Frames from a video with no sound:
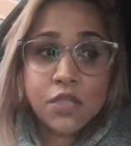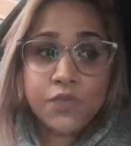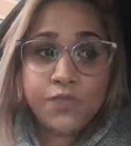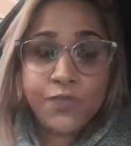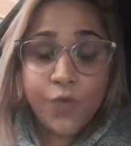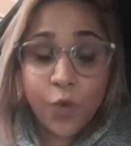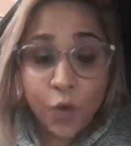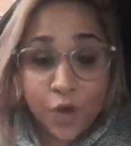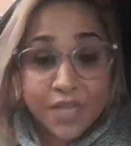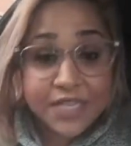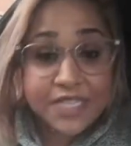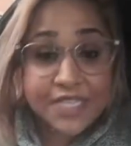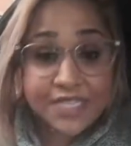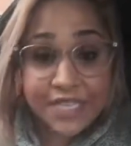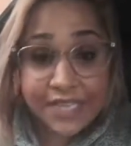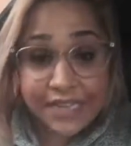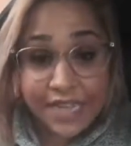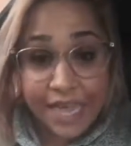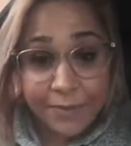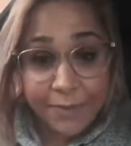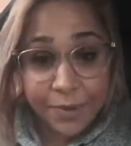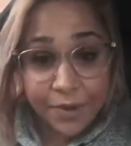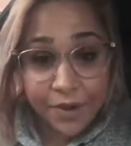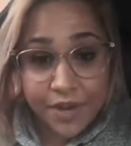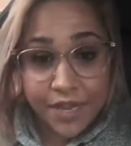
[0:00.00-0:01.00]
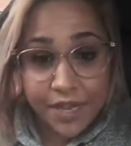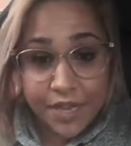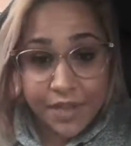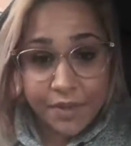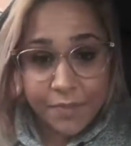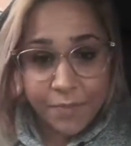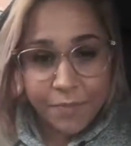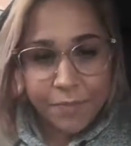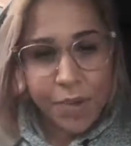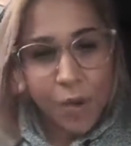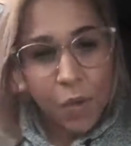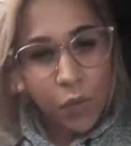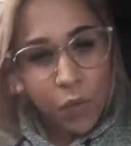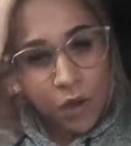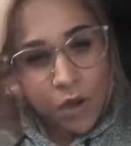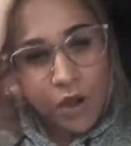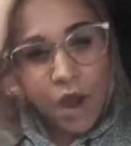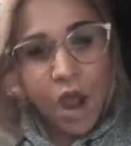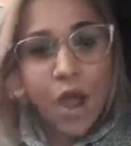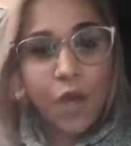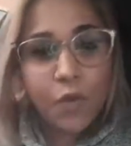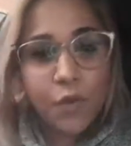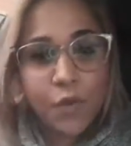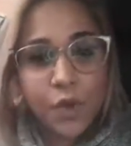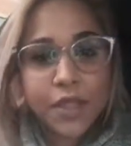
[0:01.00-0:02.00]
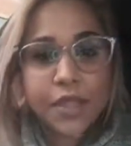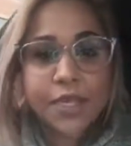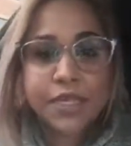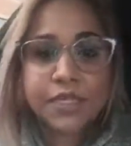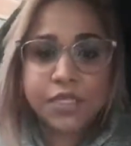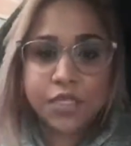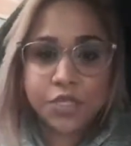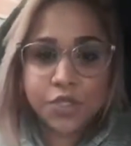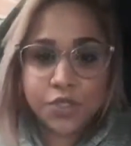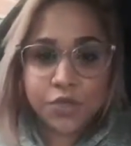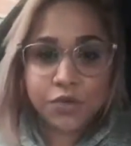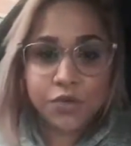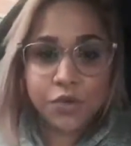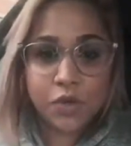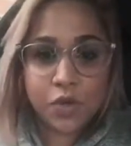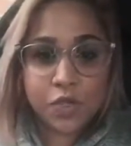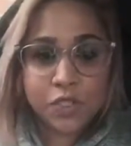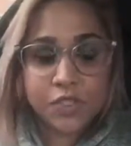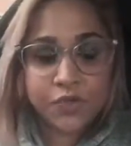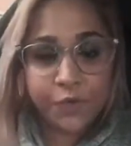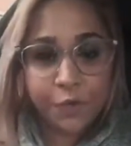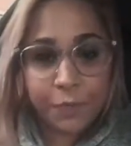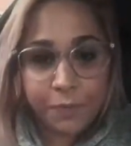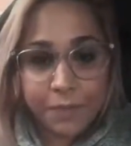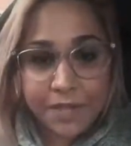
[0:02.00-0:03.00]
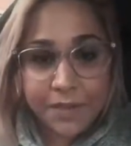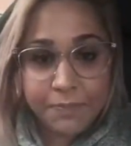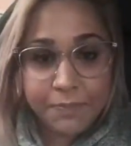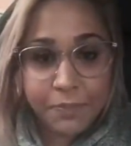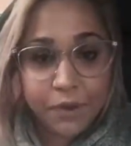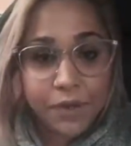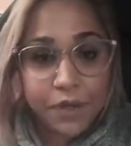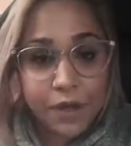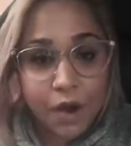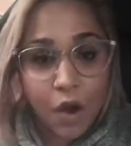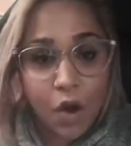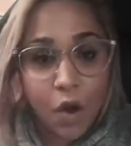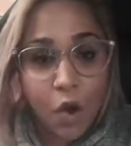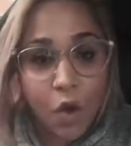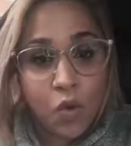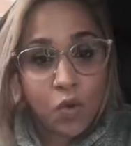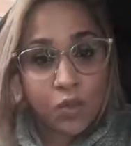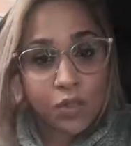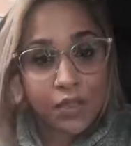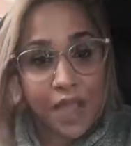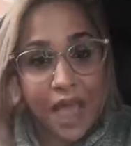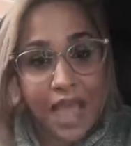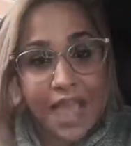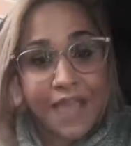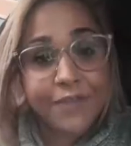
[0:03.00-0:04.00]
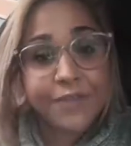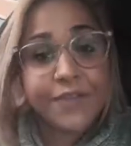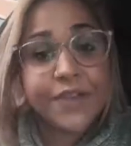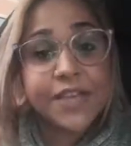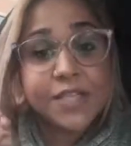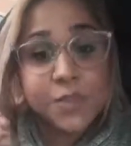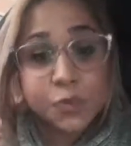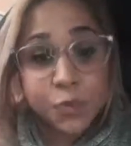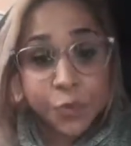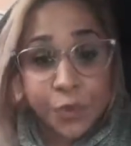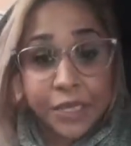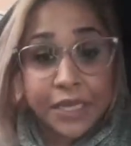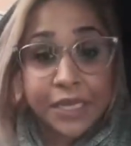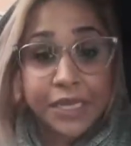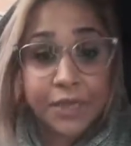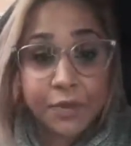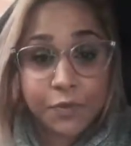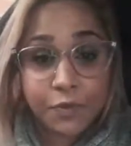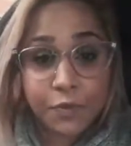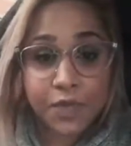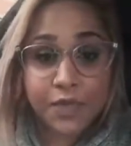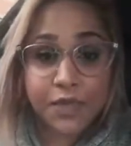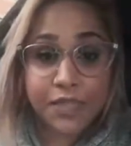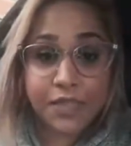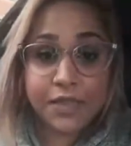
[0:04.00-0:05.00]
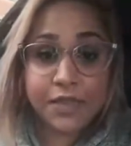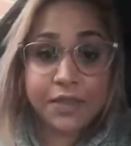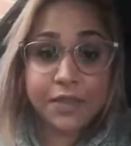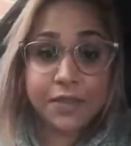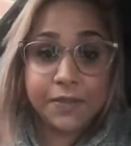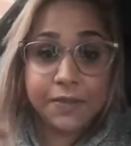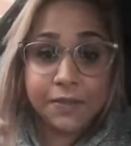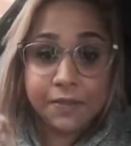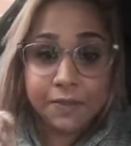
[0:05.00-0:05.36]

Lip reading: for a celebrity, but we're not willing to do those for people in our own life, is really, really,